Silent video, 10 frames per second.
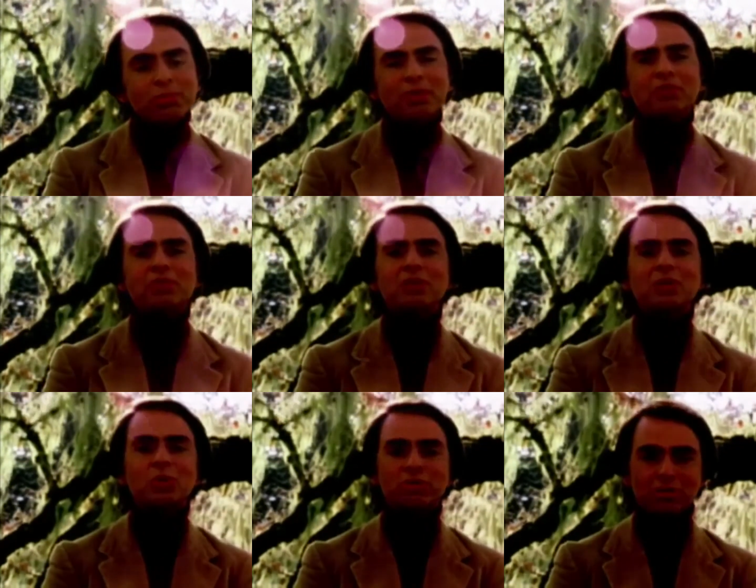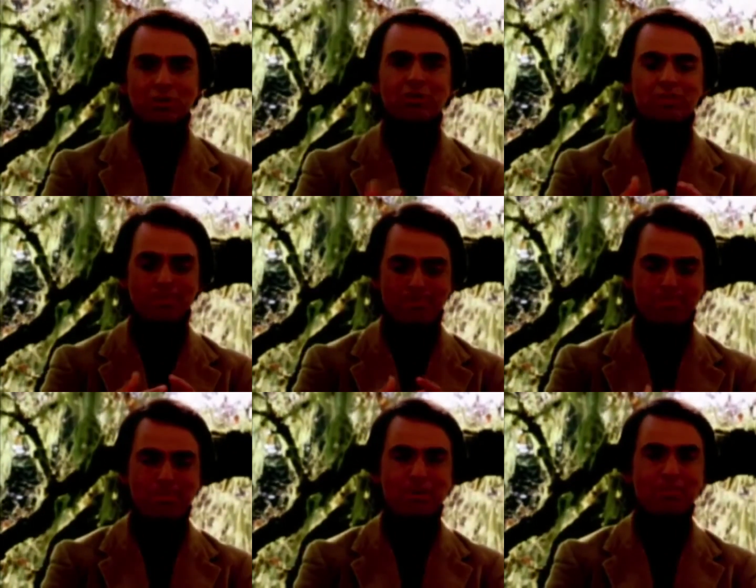picture, however, of a
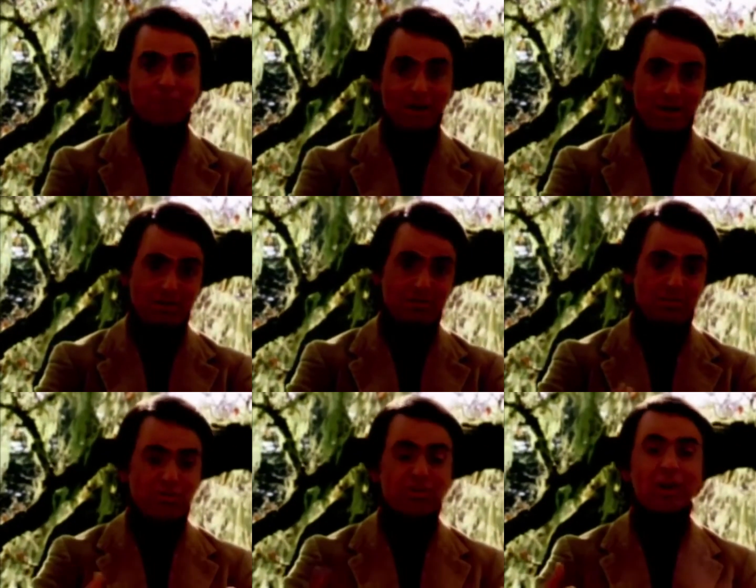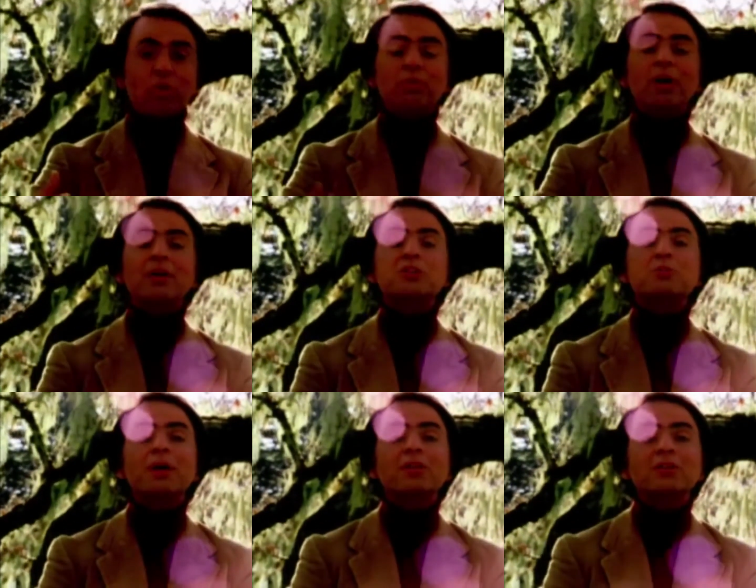Big Bang followed by an
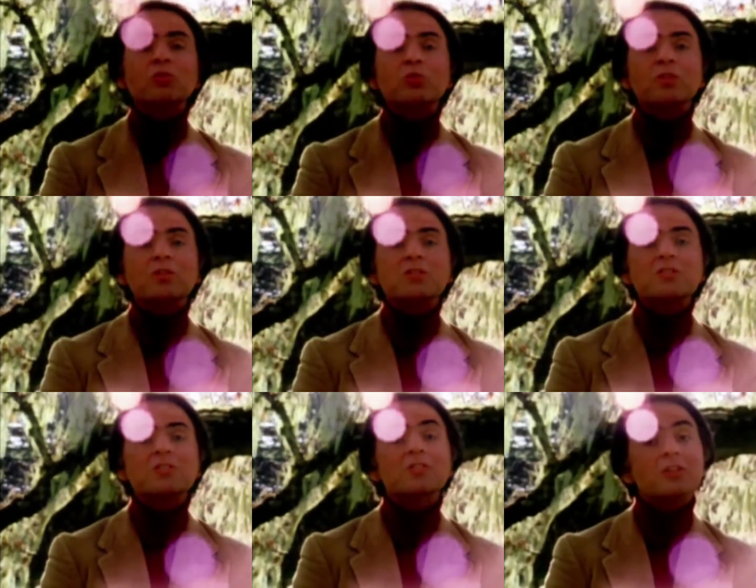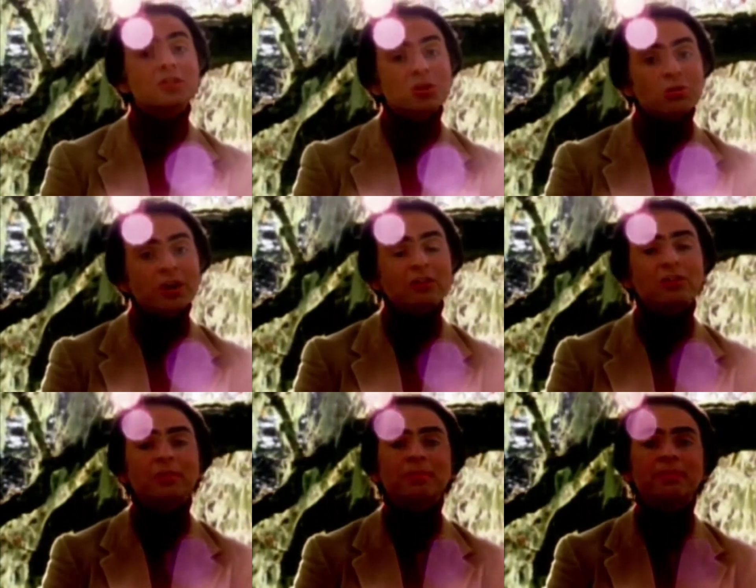expanding universe is correct,
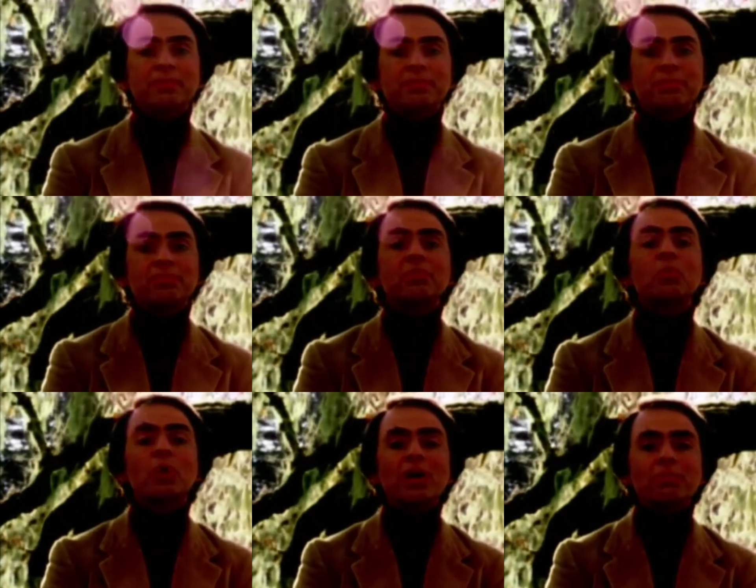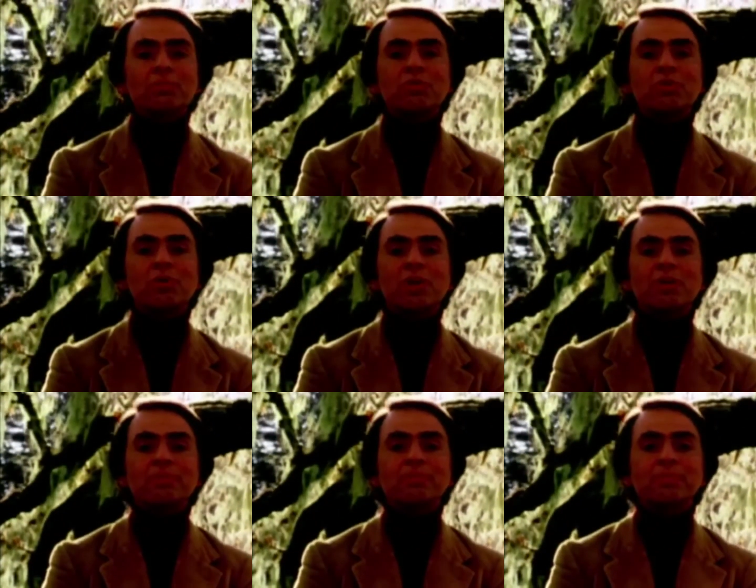what happened before
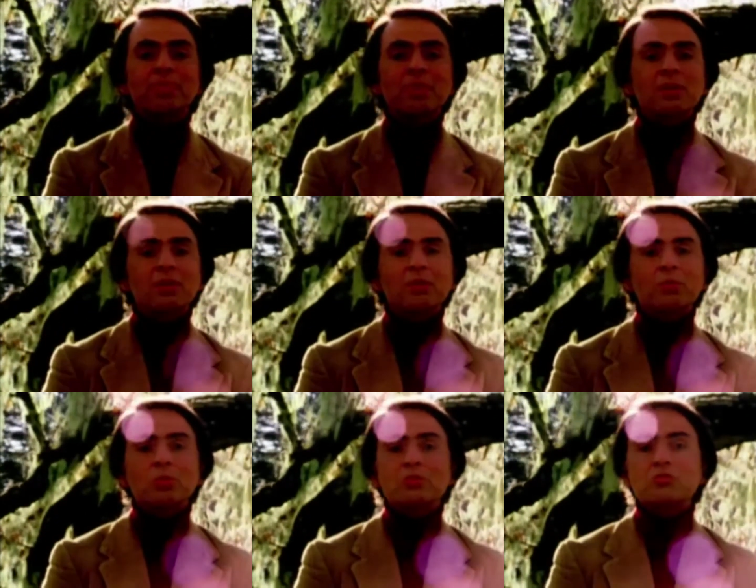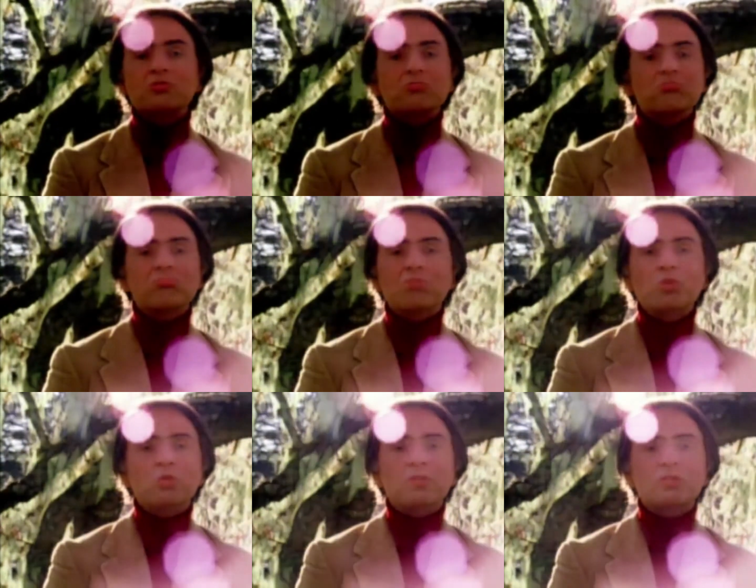that? Was the
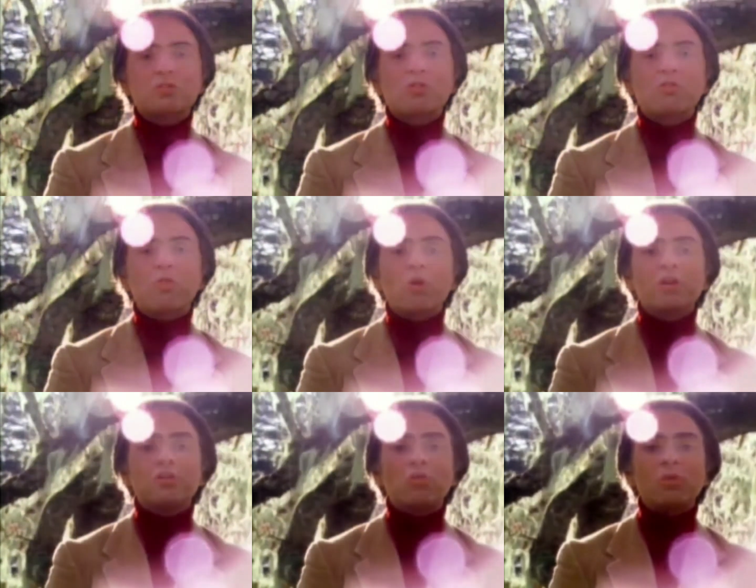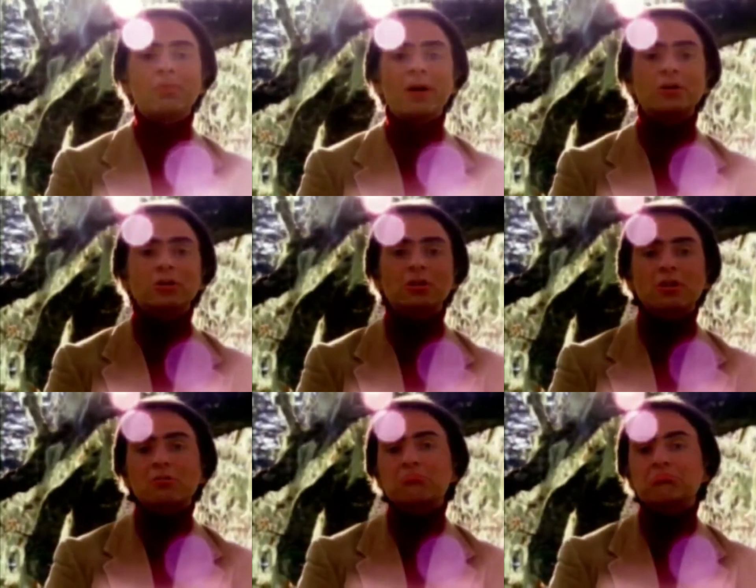universe devoid of all matter
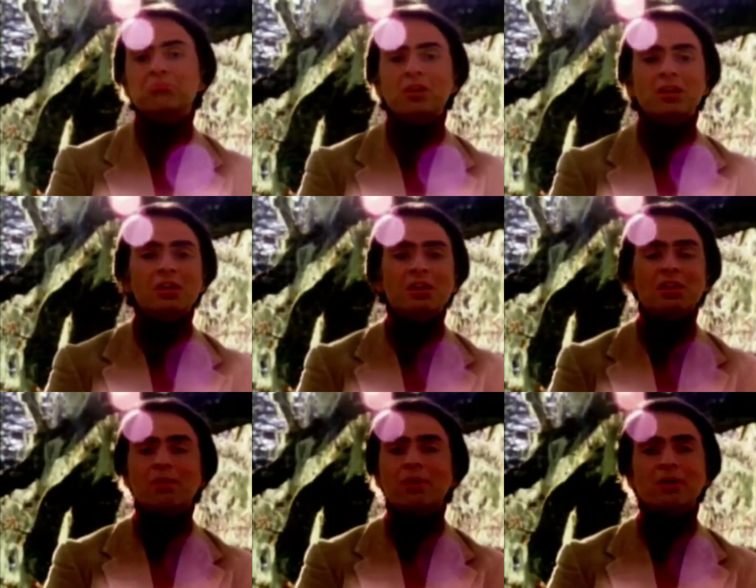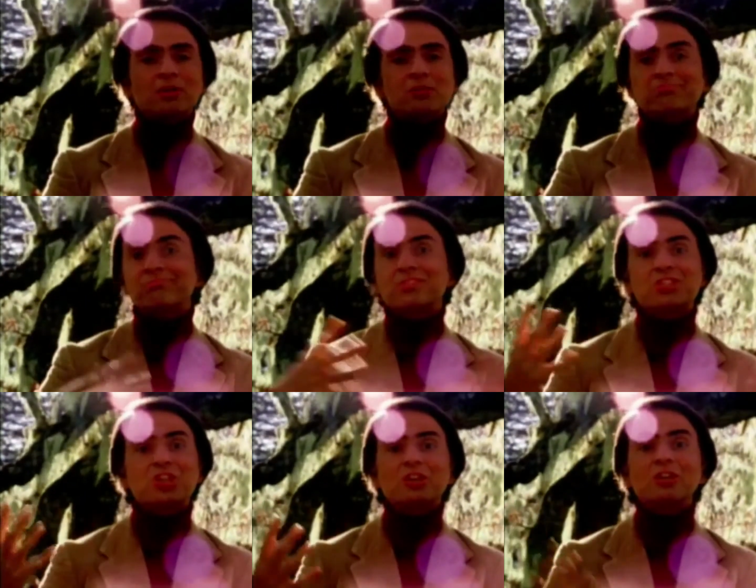and then the matter
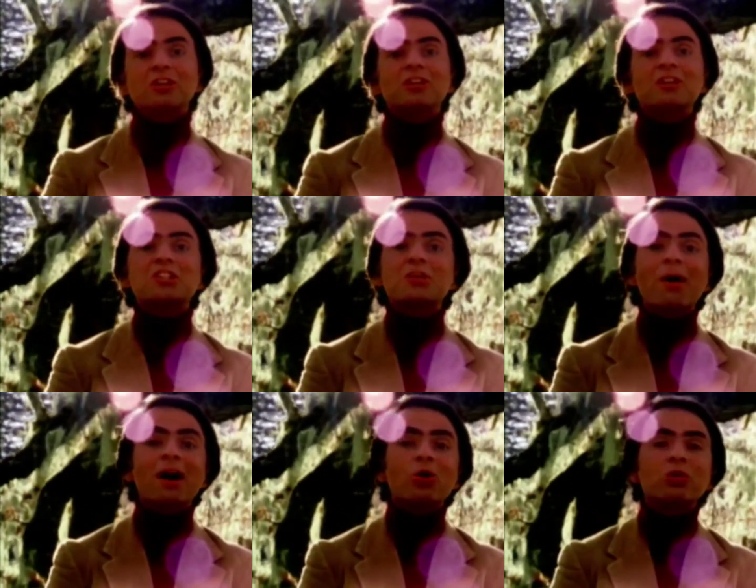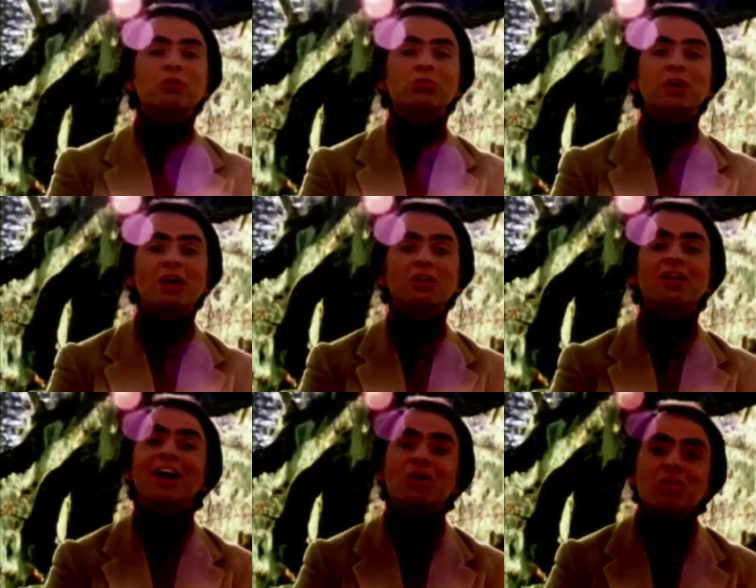suddenly, somehow created?
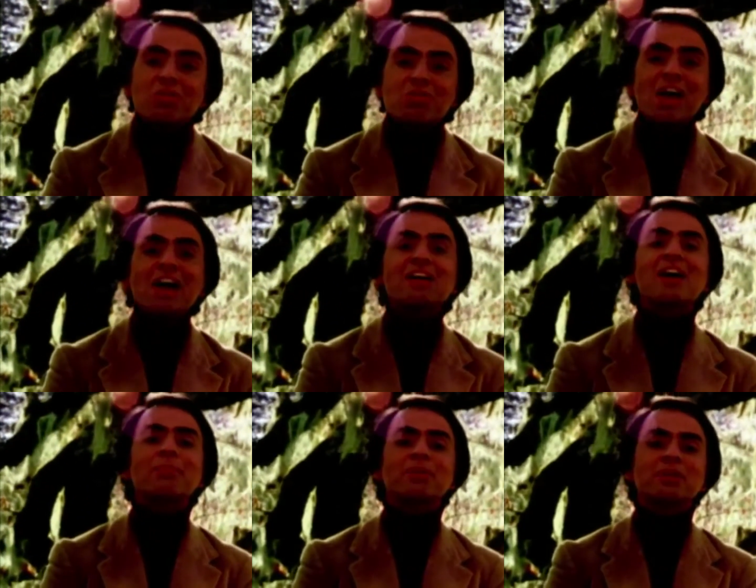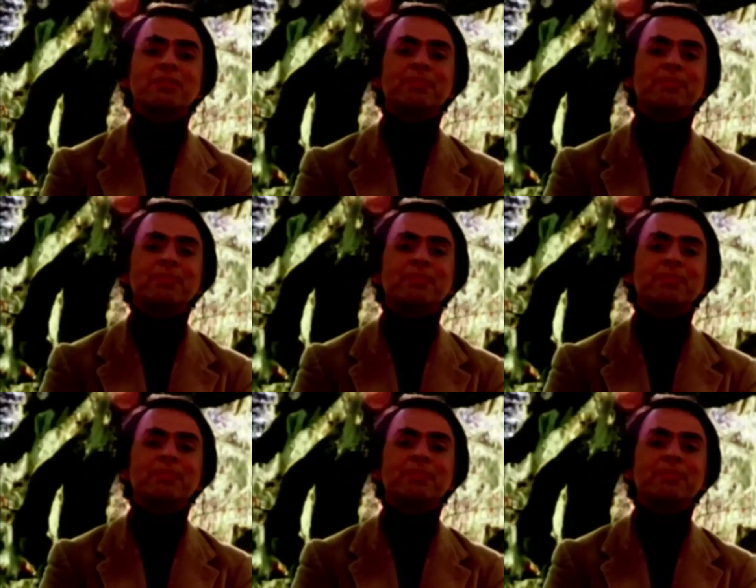How did that happen?